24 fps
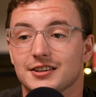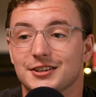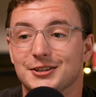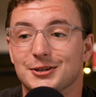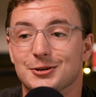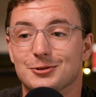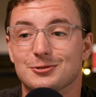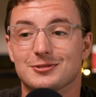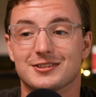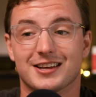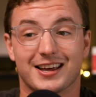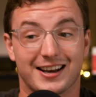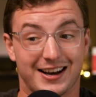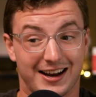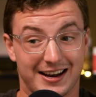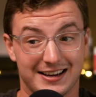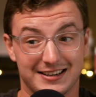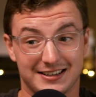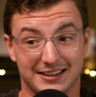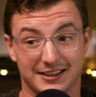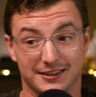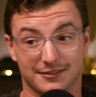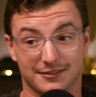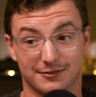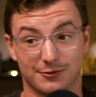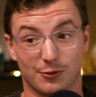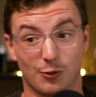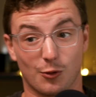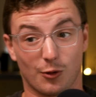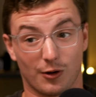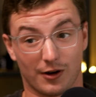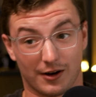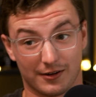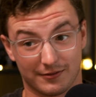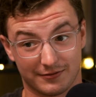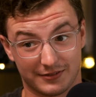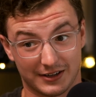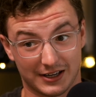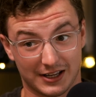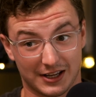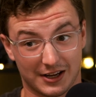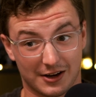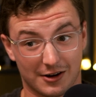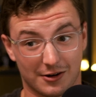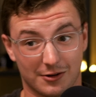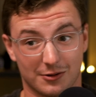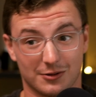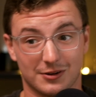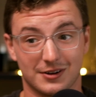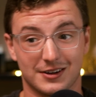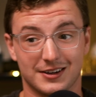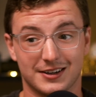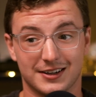use that idea for a video